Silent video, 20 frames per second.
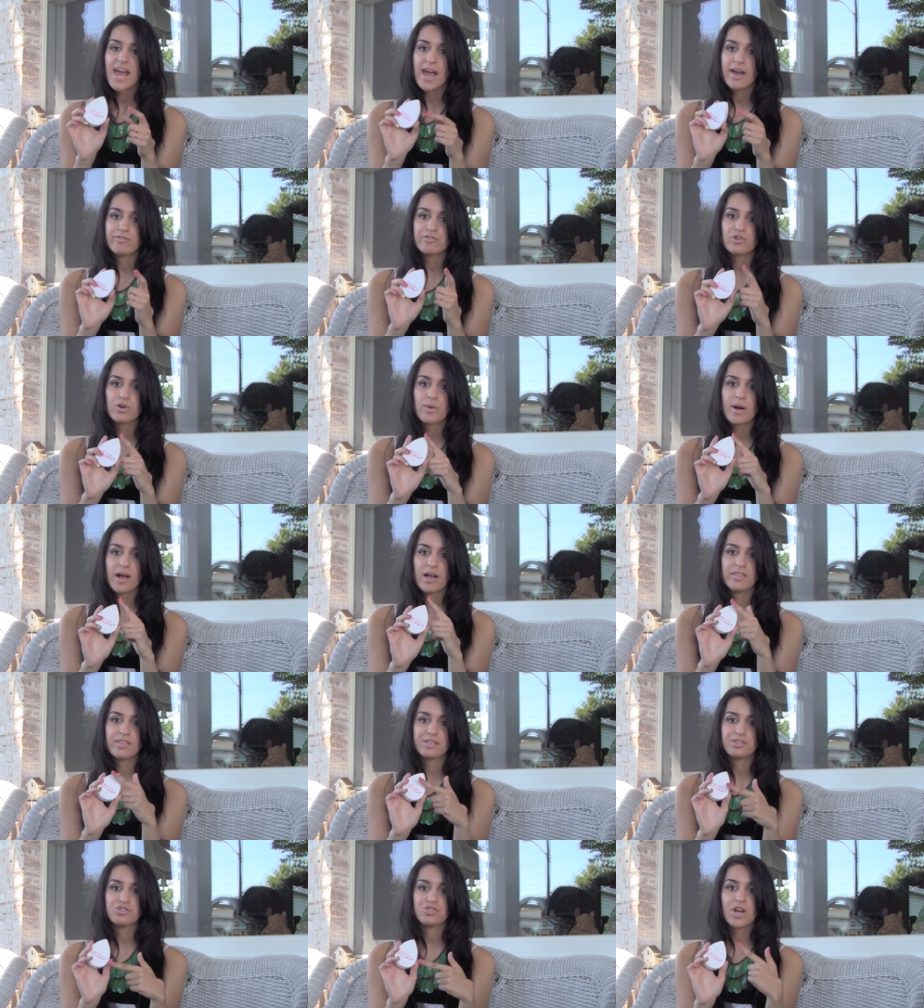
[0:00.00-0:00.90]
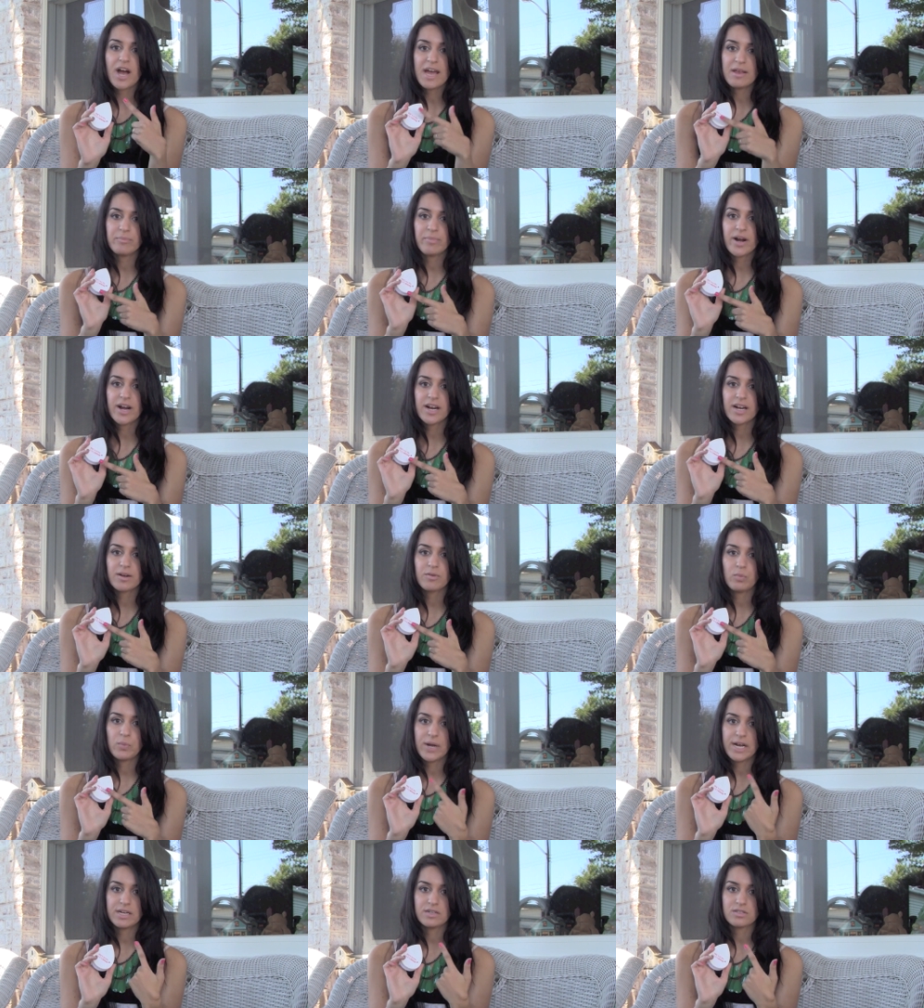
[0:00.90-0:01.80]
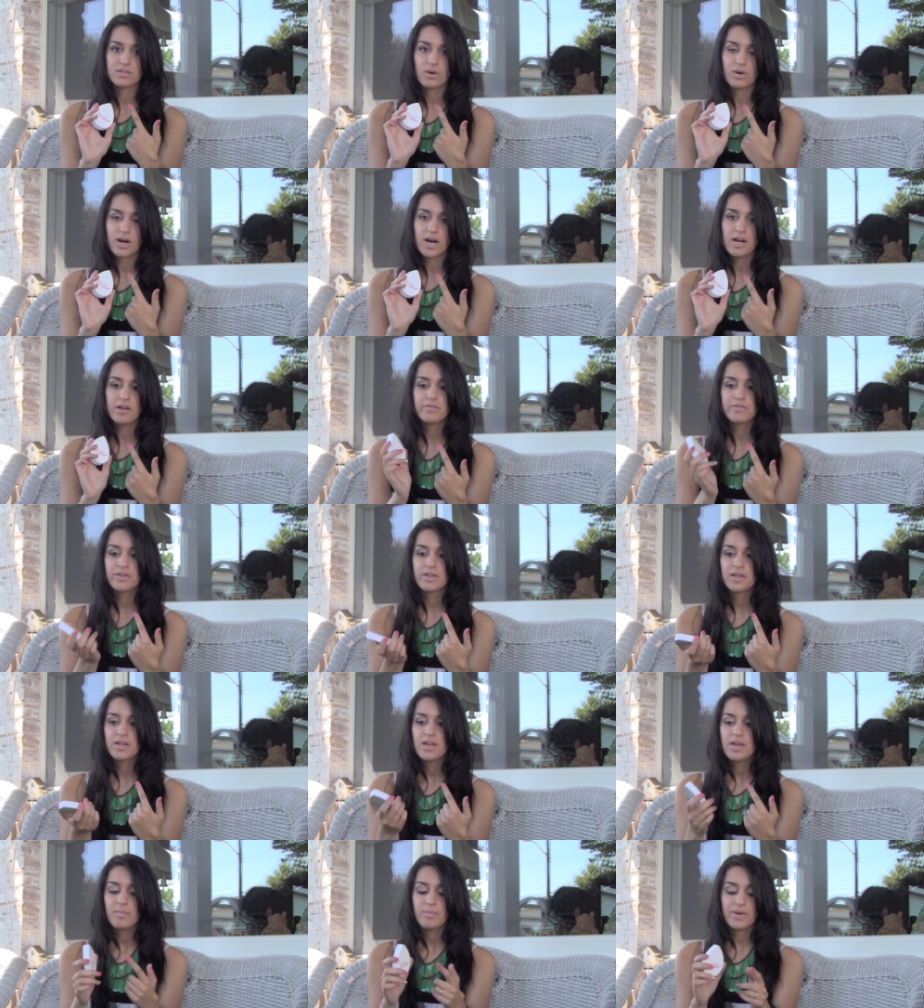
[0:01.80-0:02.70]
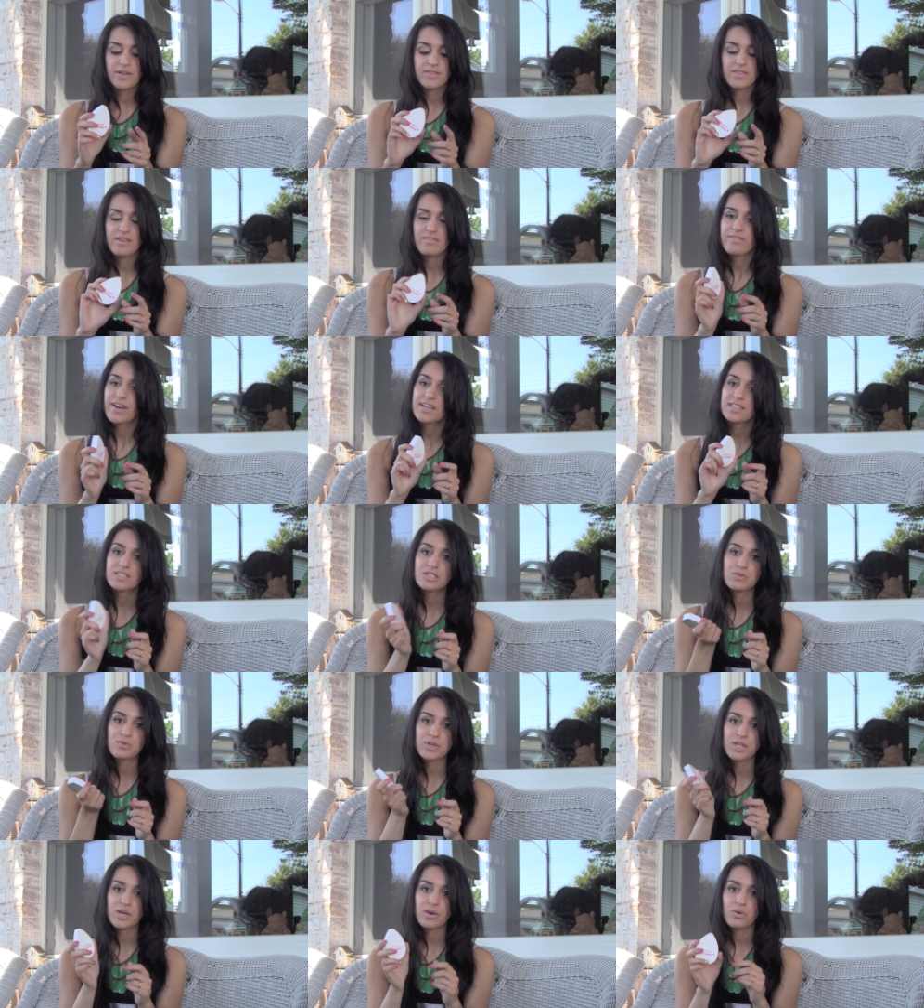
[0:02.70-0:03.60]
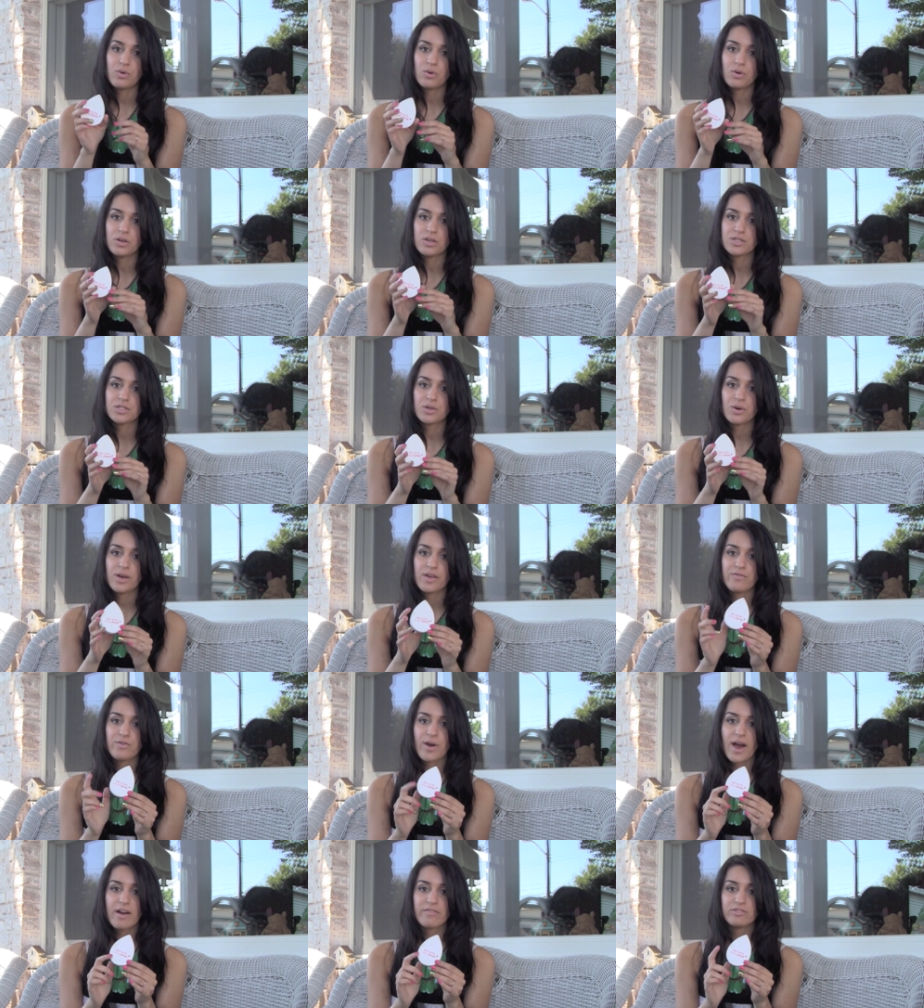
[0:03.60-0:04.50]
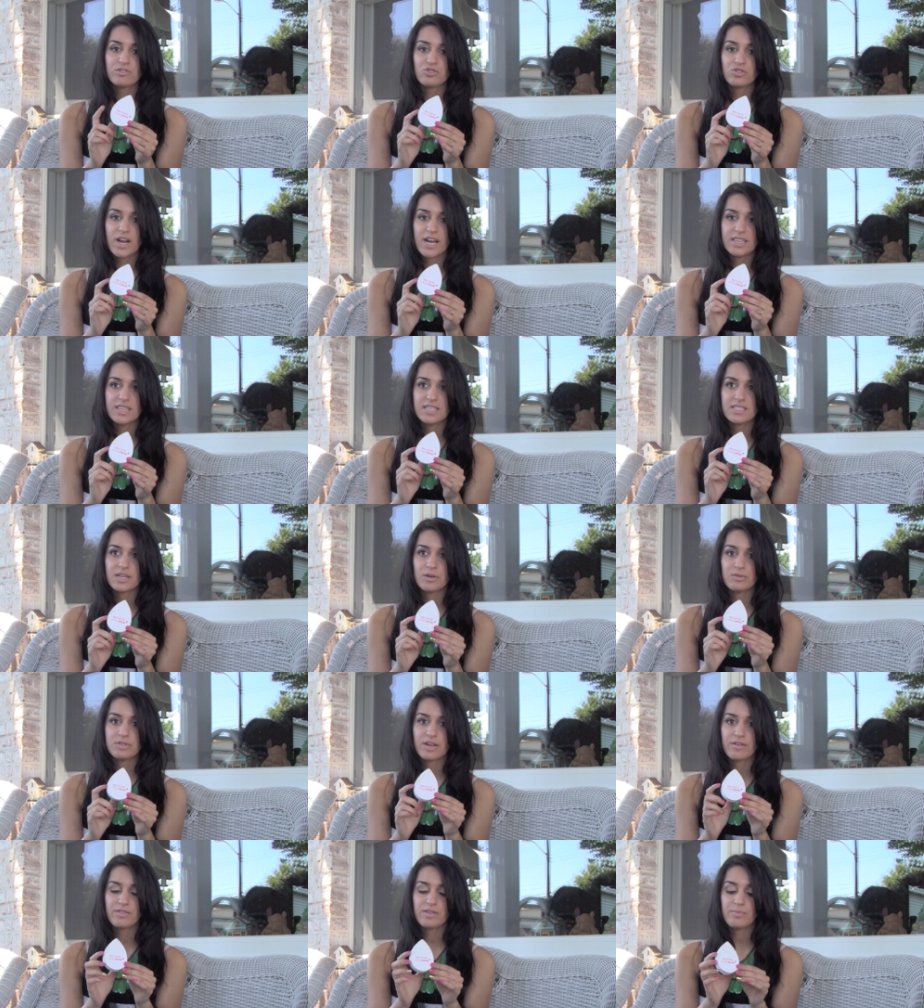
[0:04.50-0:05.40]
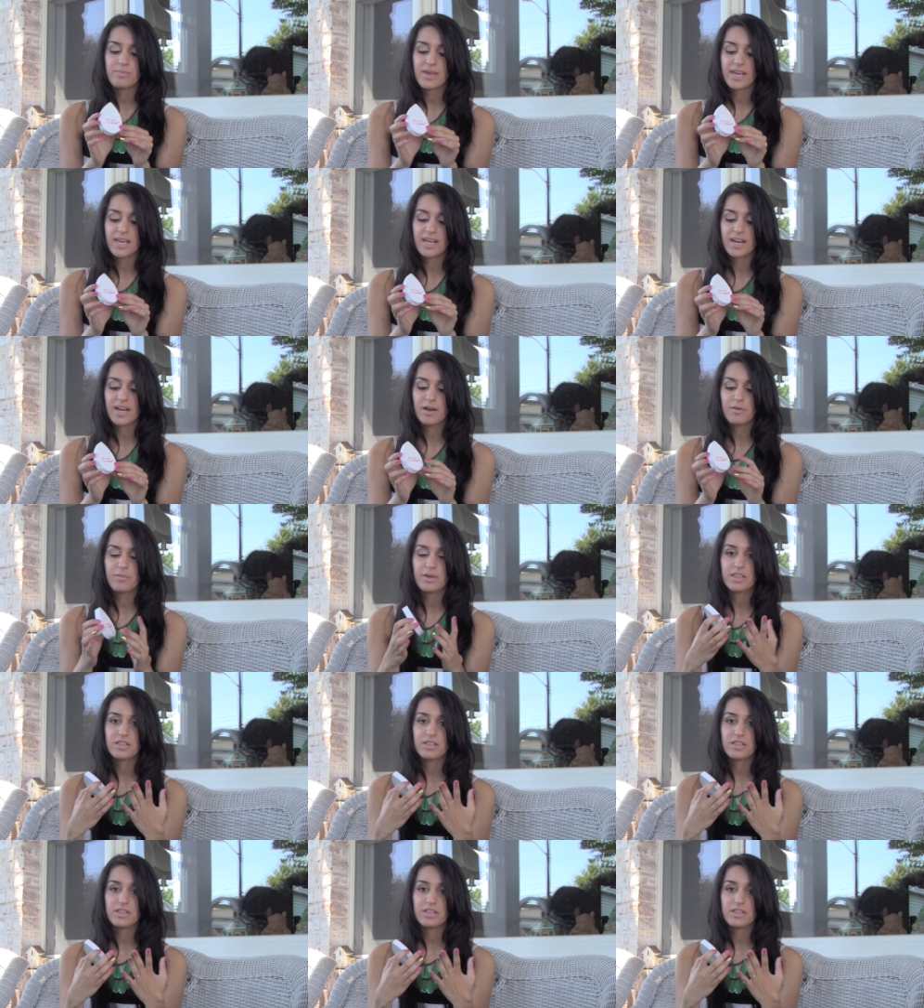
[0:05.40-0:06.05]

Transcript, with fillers: after a while the shine part wears off but the effect is really cool so if you haven't tried this I would definitely pick it up.